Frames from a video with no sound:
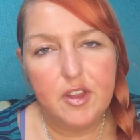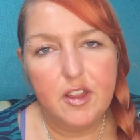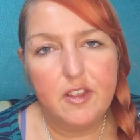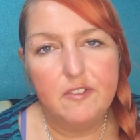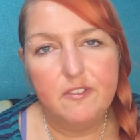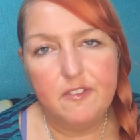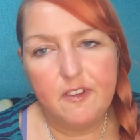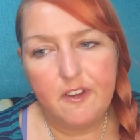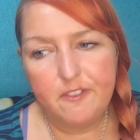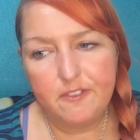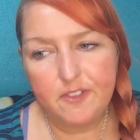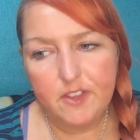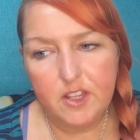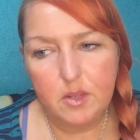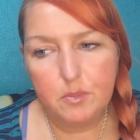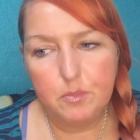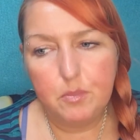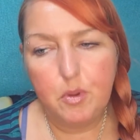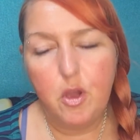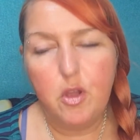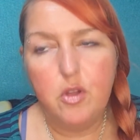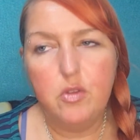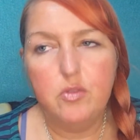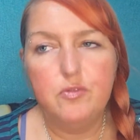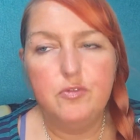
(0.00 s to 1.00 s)
right,
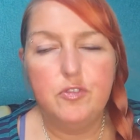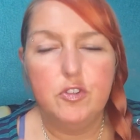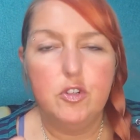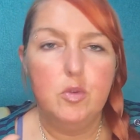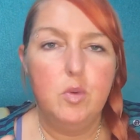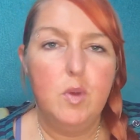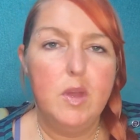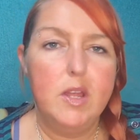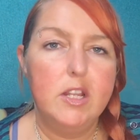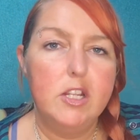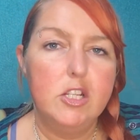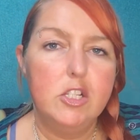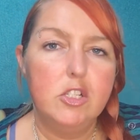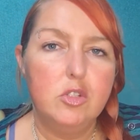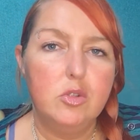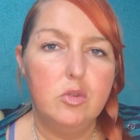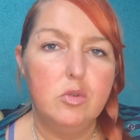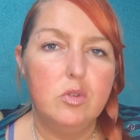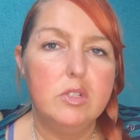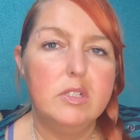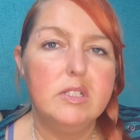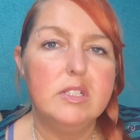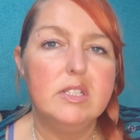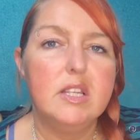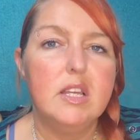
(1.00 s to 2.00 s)
£15 for 20
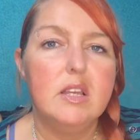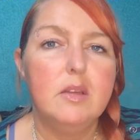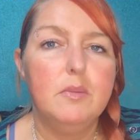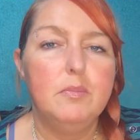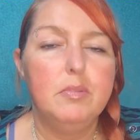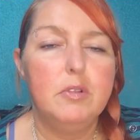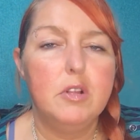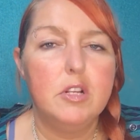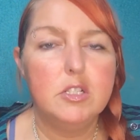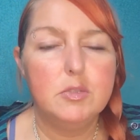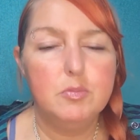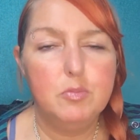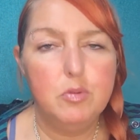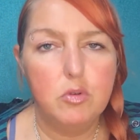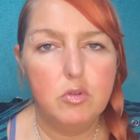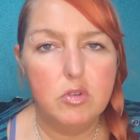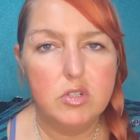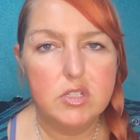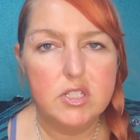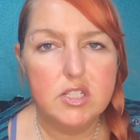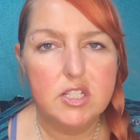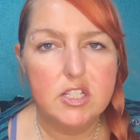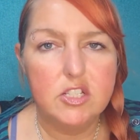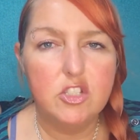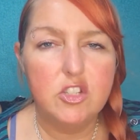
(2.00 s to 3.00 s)
stones plus
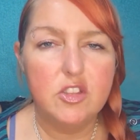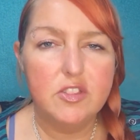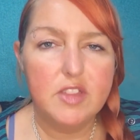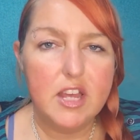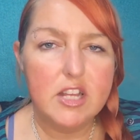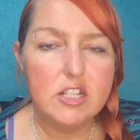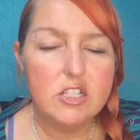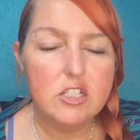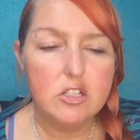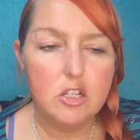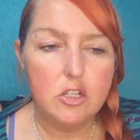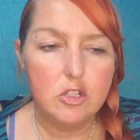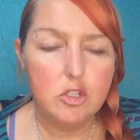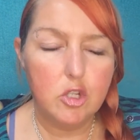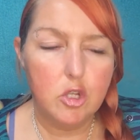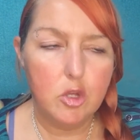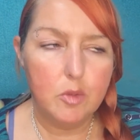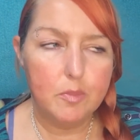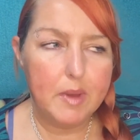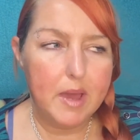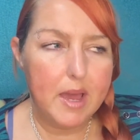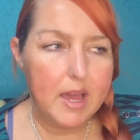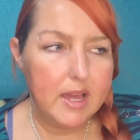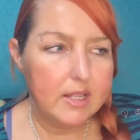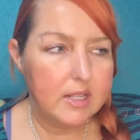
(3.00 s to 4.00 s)
postage, that's not too
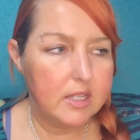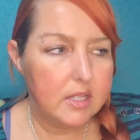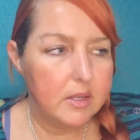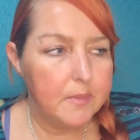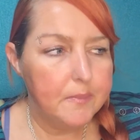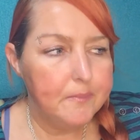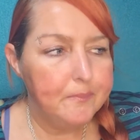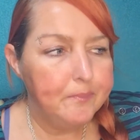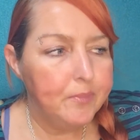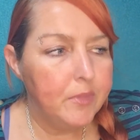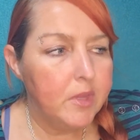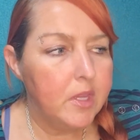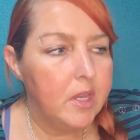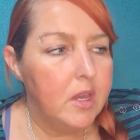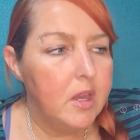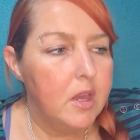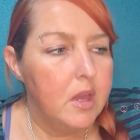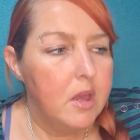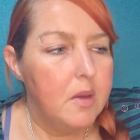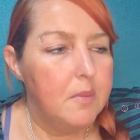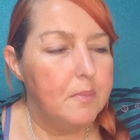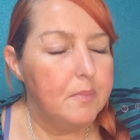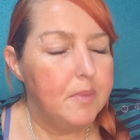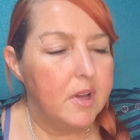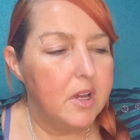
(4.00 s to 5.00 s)
bad.
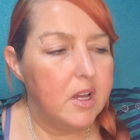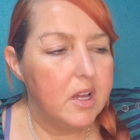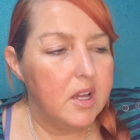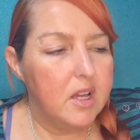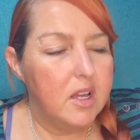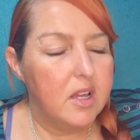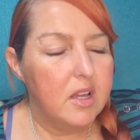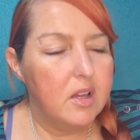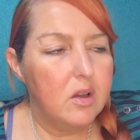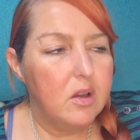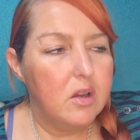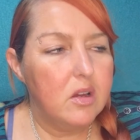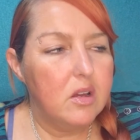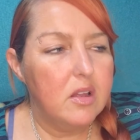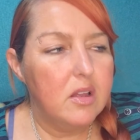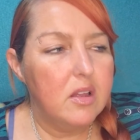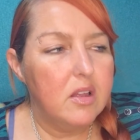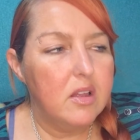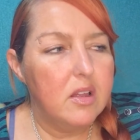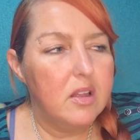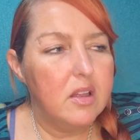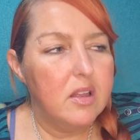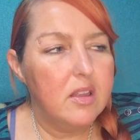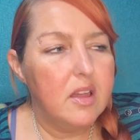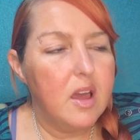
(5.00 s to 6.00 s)
But
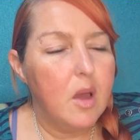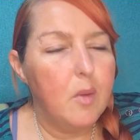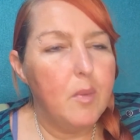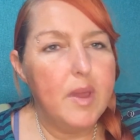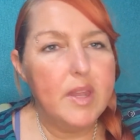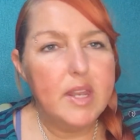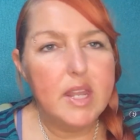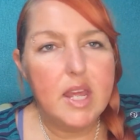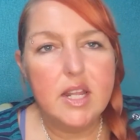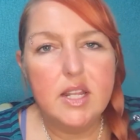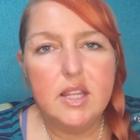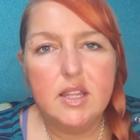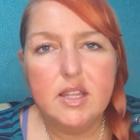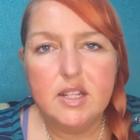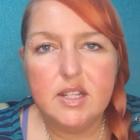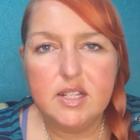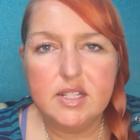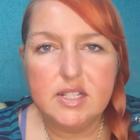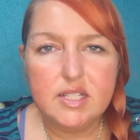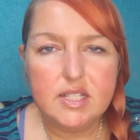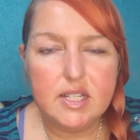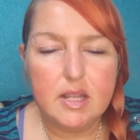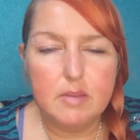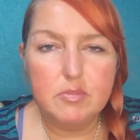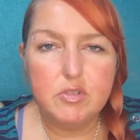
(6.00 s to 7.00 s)
I went into the
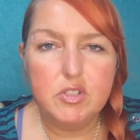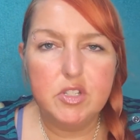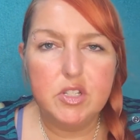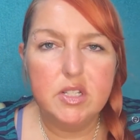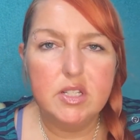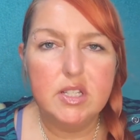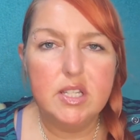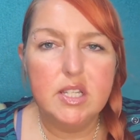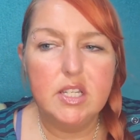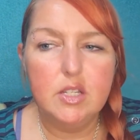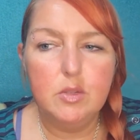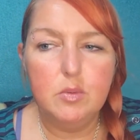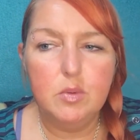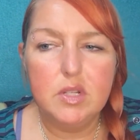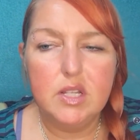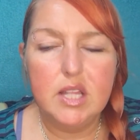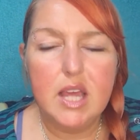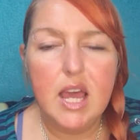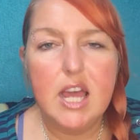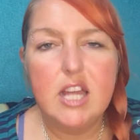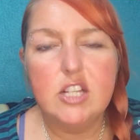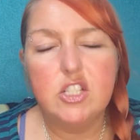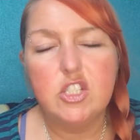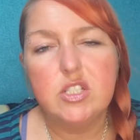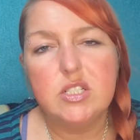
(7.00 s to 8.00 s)
description to read what it
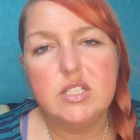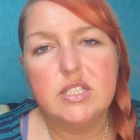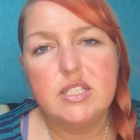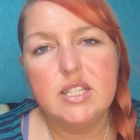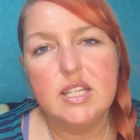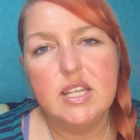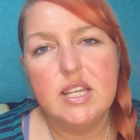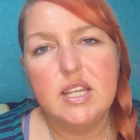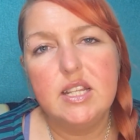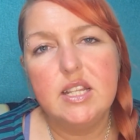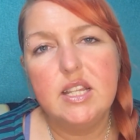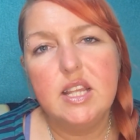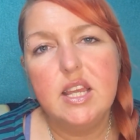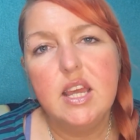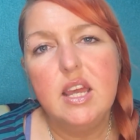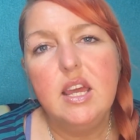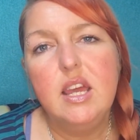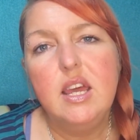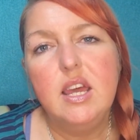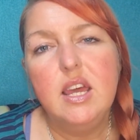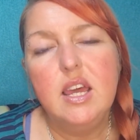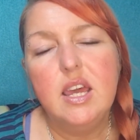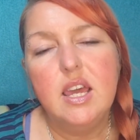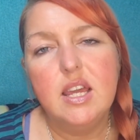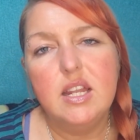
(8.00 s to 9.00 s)
actually said,
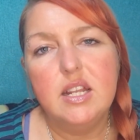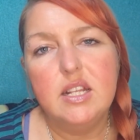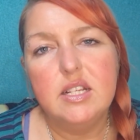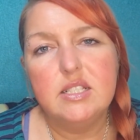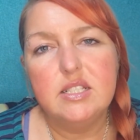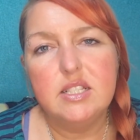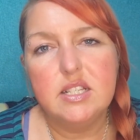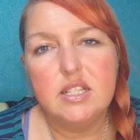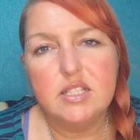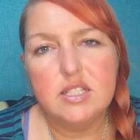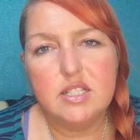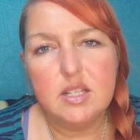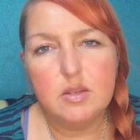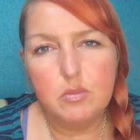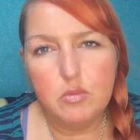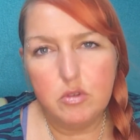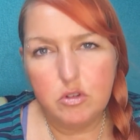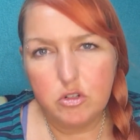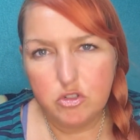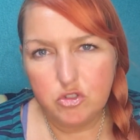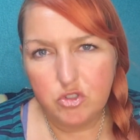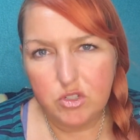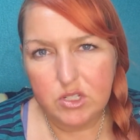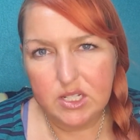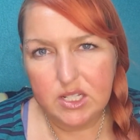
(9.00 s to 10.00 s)
and it says that
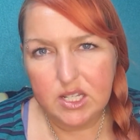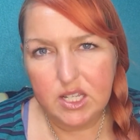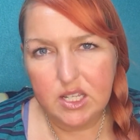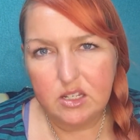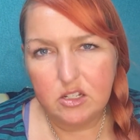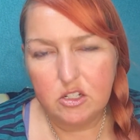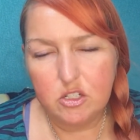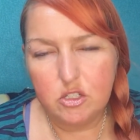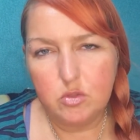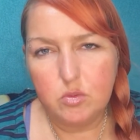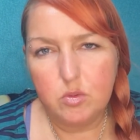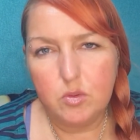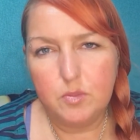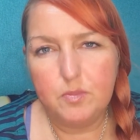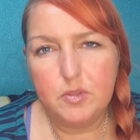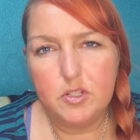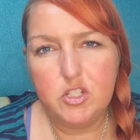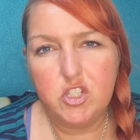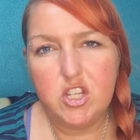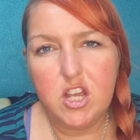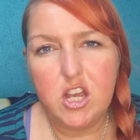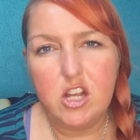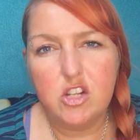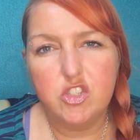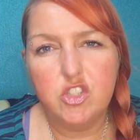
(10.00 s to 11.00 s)
most retailers would be
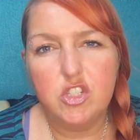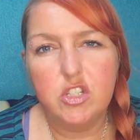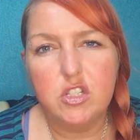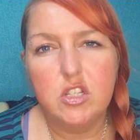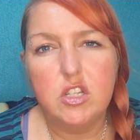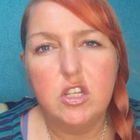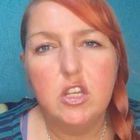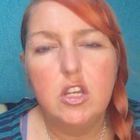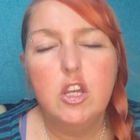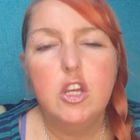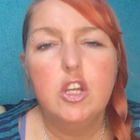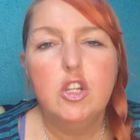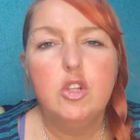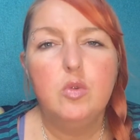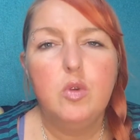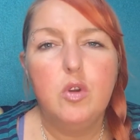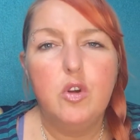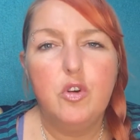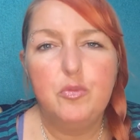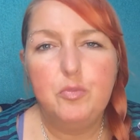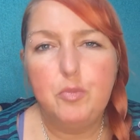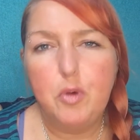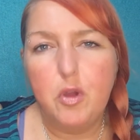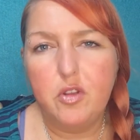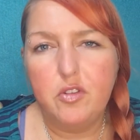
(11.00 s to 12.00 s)
charging
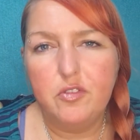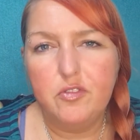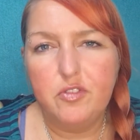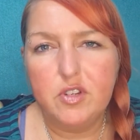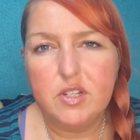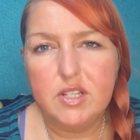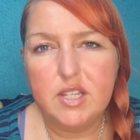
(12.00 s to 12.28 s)
£12 for